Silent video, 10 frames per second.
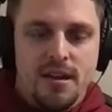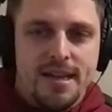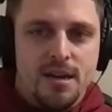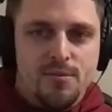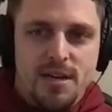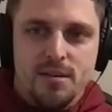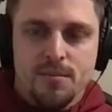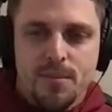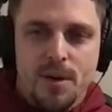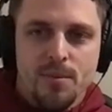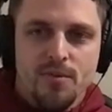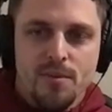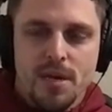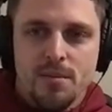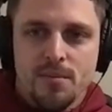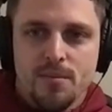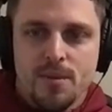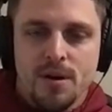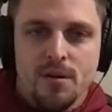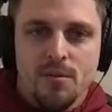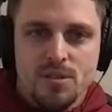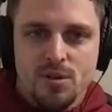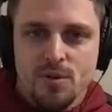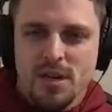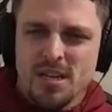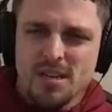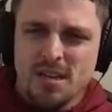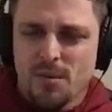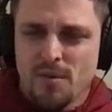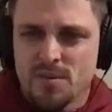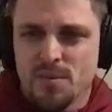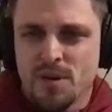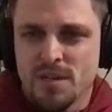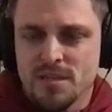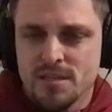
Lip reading: And I'm renting a bubble from him once a week, and a couple of his buddies.